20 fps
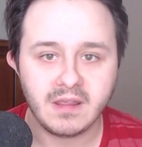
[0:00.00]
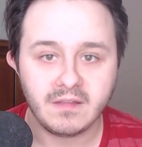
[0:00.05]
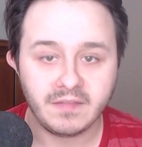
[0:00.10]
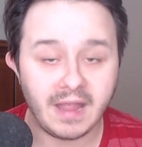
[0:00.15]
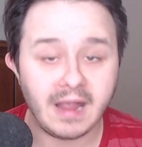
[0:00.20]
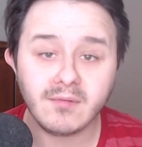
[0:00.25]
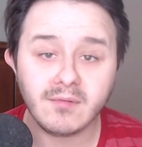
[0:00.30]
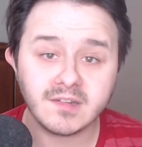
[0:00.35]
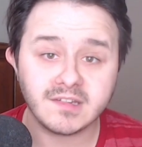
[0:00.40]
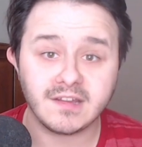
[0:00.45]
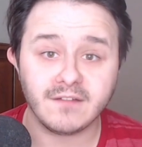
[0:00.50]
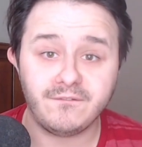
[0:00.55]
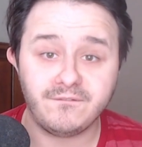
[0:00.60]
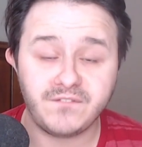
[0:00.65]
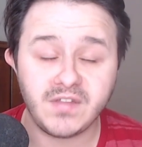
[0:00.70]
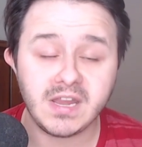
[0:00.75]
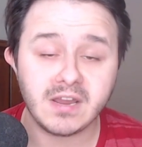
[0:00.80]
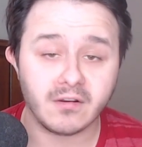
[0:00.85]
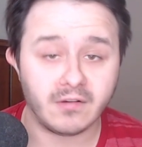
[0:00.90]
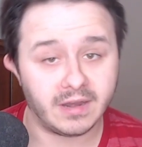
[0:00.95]
That was the
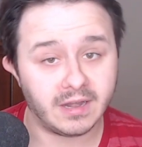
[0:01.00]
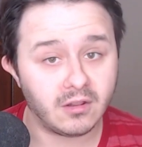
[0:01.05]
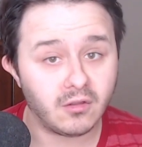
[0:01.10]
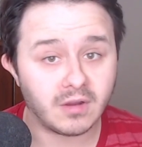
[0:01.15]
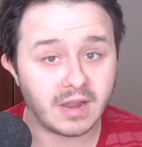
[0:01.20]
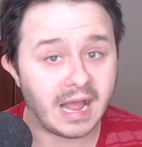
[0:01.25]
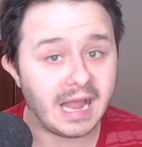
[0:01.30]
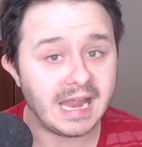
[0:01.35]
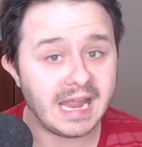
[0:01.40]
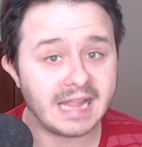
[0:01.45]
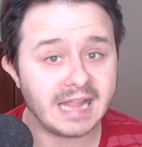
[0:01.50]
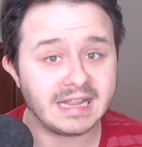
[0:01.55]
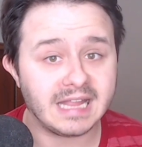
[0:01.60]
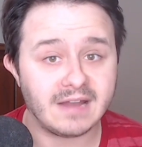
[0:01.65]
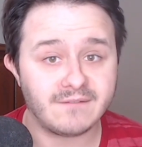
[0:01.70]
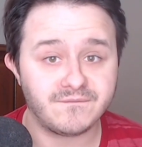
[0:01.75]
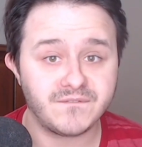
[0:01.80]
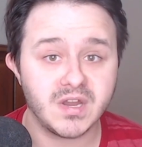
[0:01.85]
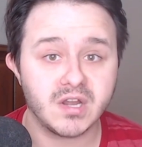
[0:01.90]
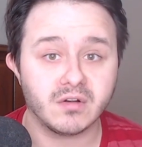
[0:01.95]
fear. And look, I had
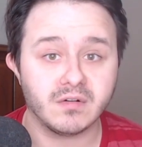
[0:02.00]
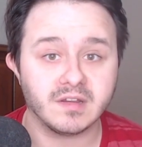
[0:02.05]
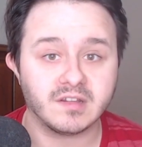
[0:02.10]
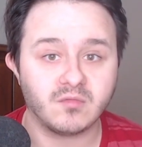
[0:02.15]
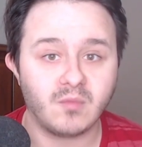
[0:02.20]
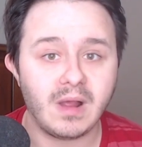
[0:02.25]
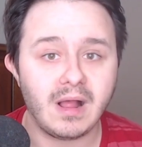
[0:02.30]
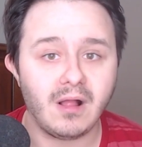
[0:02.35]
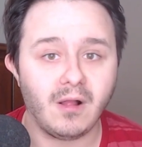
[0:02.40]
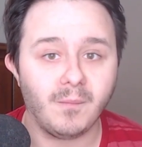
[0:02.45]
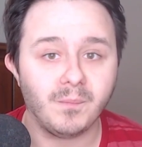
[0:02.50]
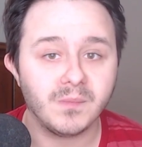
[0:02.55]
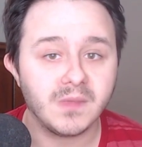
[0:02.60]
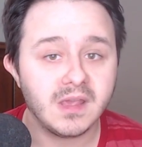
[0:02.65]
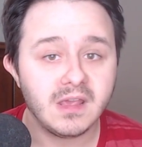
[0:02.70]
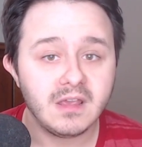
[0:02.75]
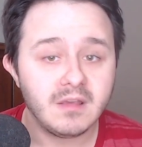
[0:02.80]
that fear as well.